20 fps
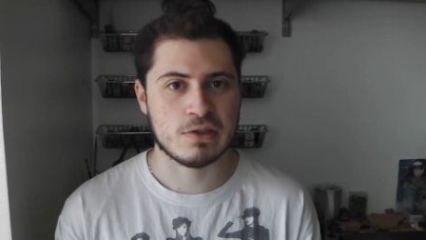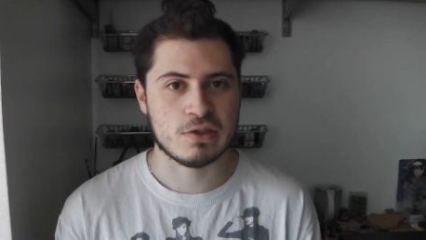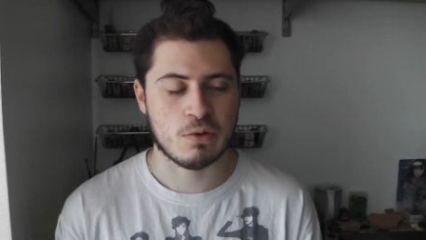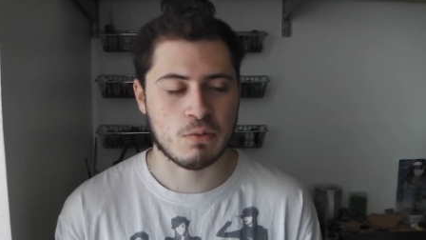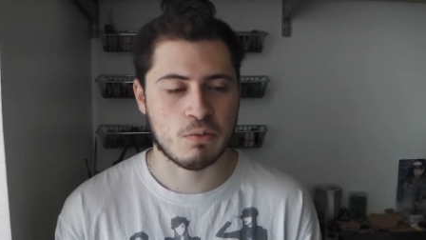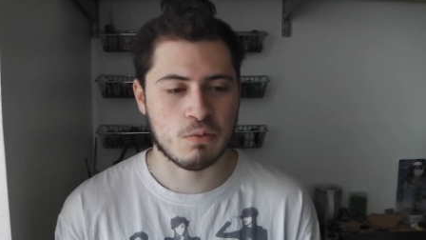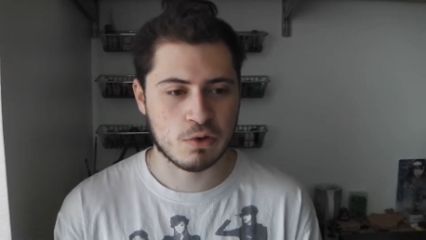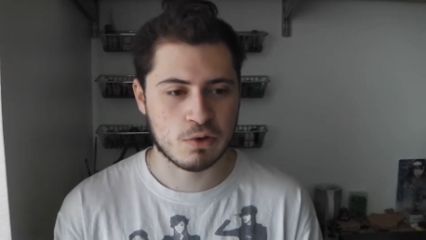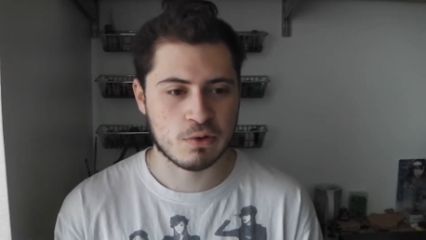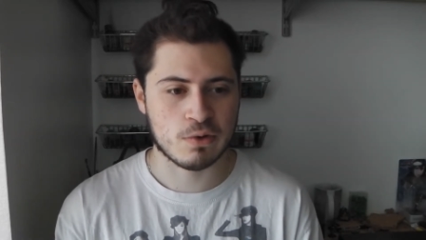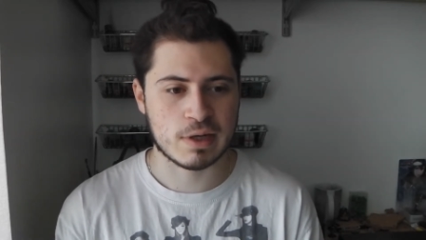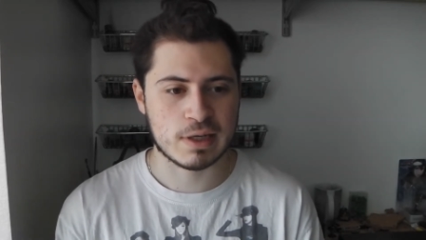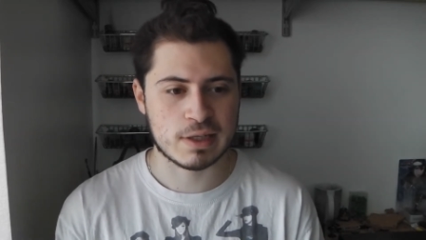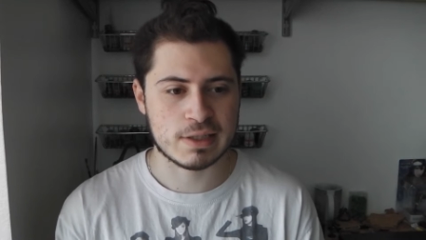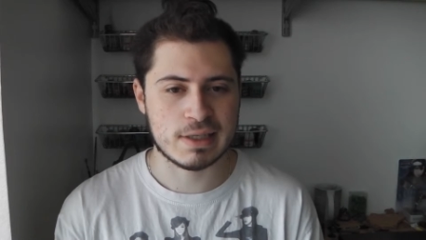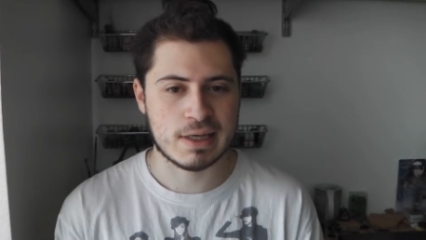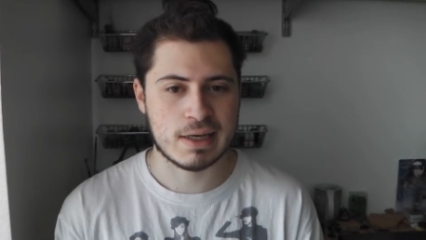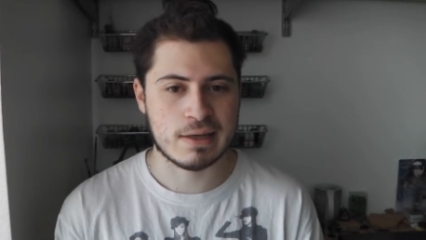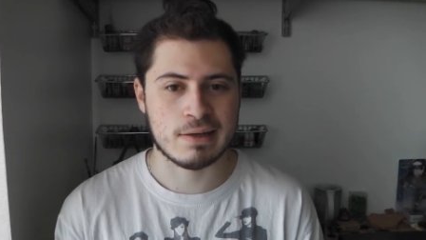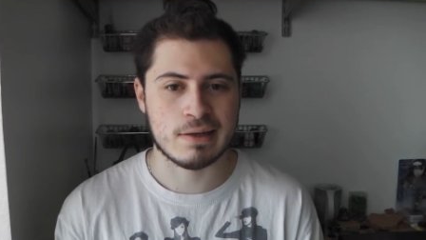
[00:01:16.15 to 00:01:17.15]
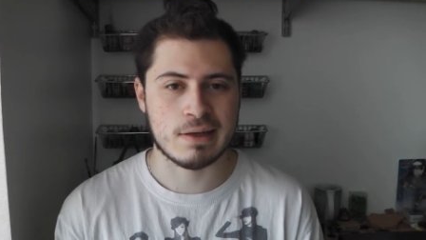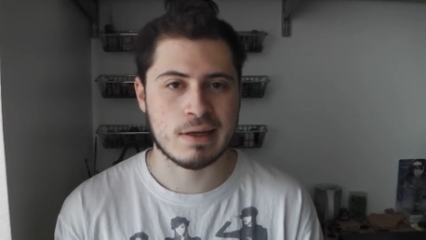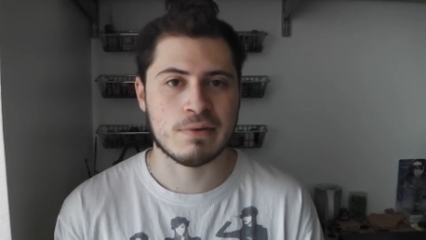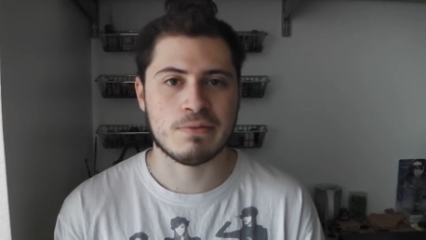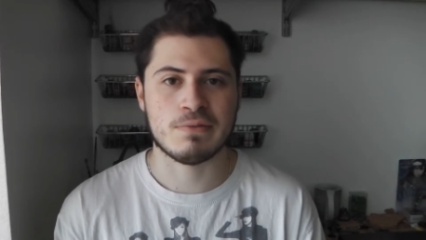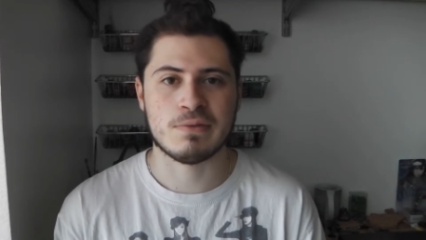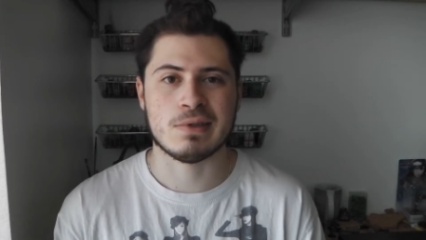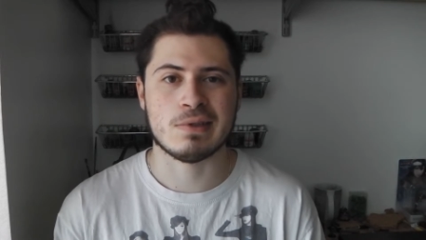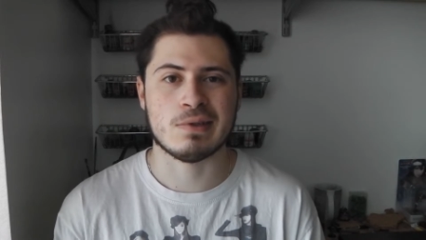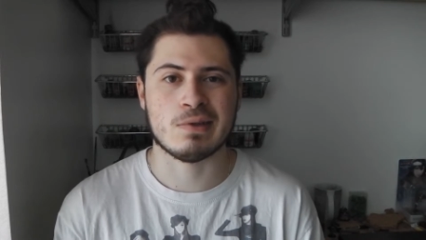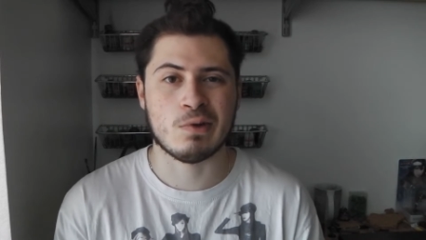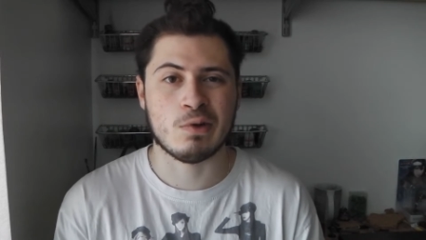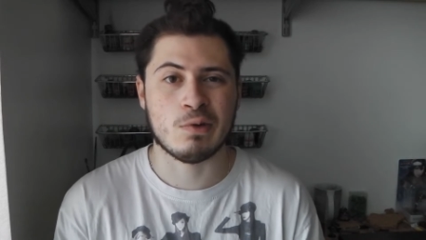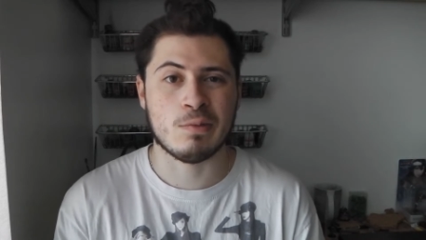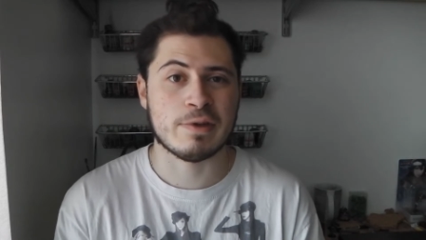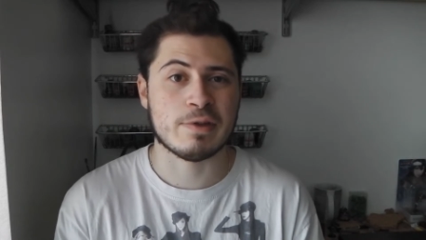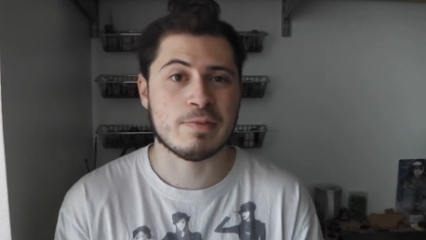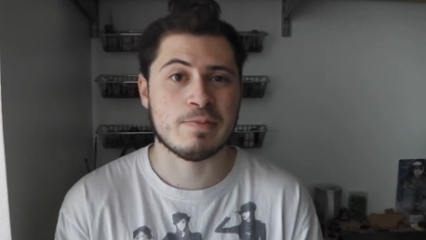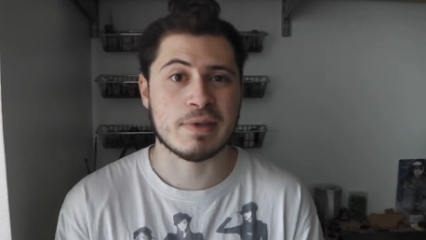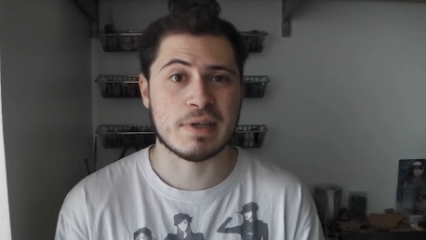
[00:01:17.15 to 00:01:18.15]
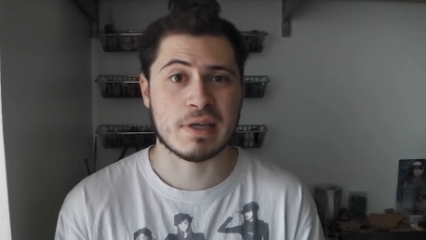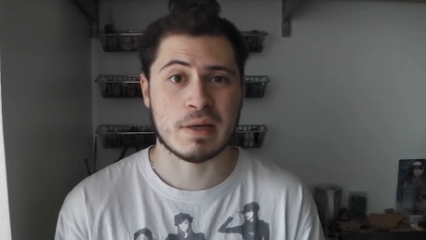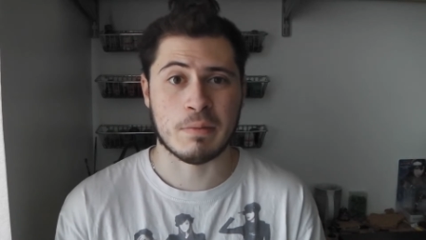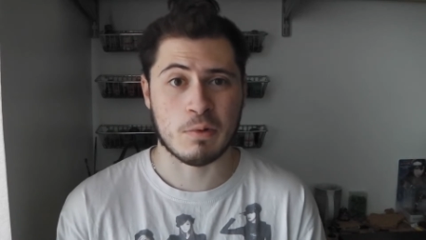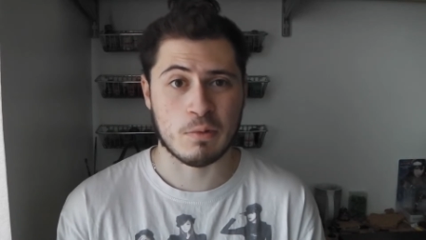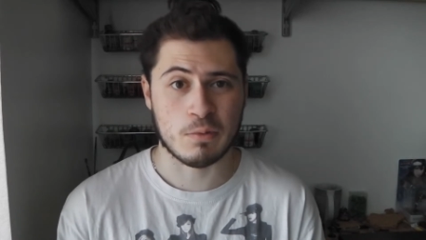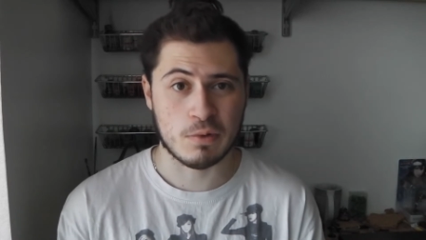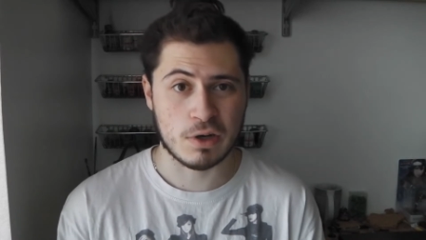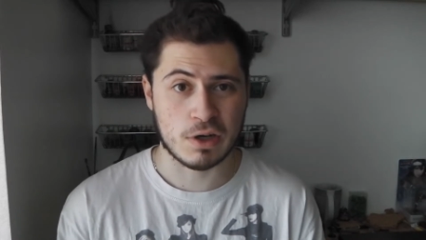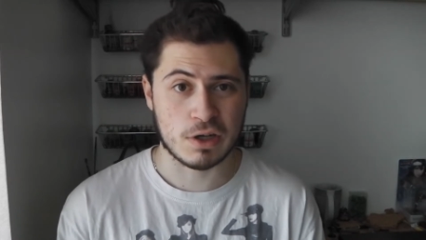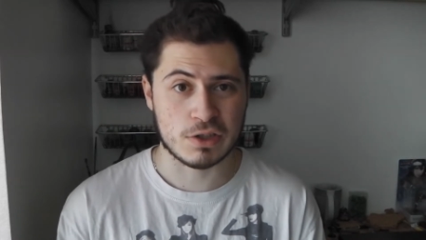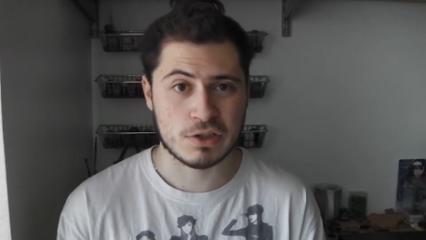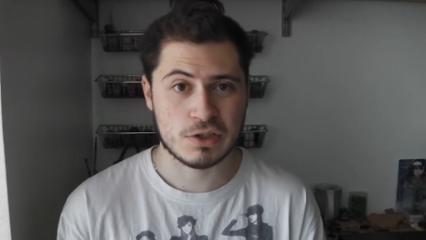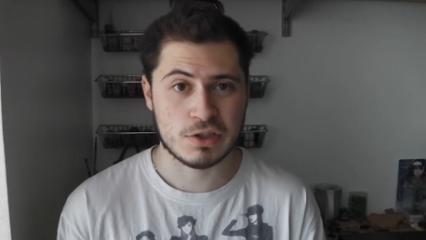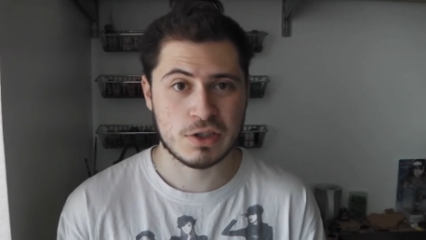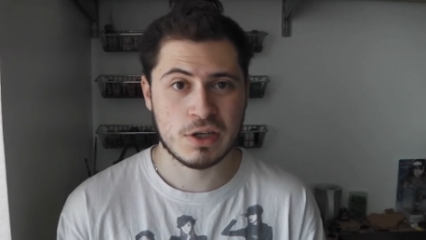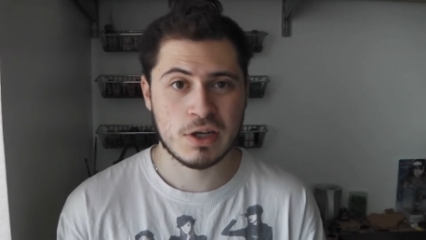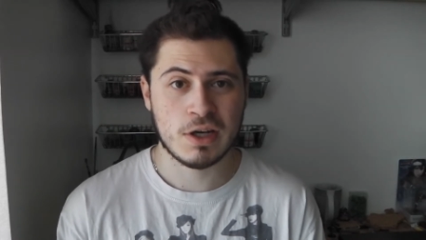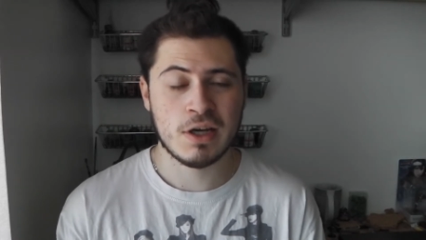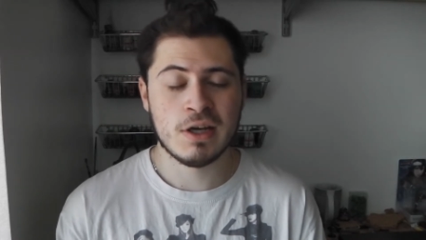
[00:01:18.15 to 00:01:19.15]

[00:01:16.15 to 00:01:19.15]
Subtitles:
so watering it down enough to almost become a wash.